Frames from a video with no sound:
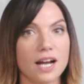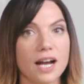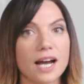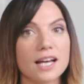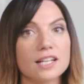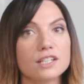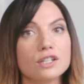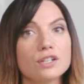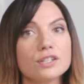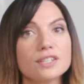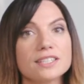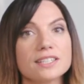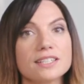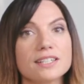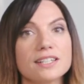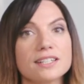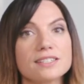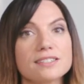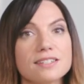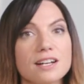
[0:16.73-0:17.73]
and look at an
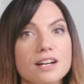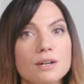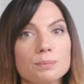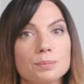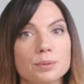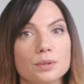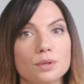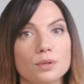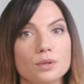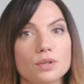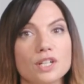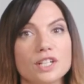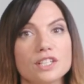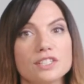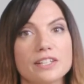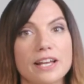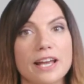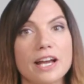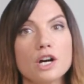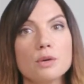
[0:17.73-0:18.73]
example
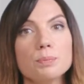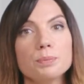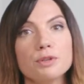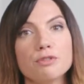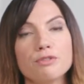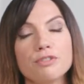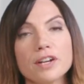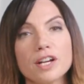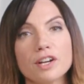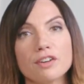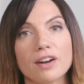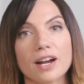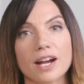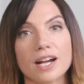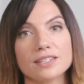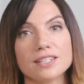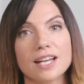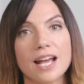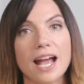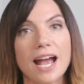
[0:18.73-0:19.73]
to help you figure
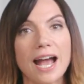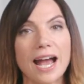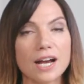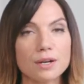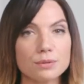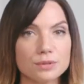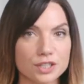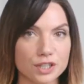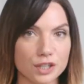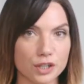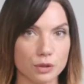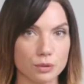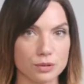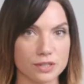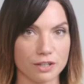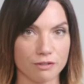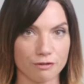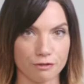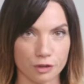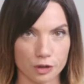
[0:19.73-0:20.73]
out how to use
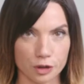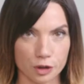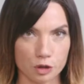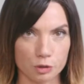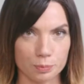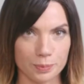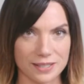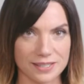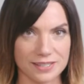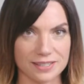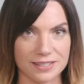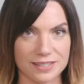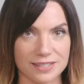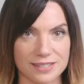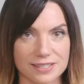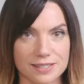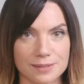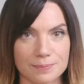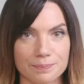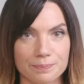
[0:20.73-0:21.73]
it for your
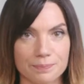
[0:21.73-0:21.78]
business.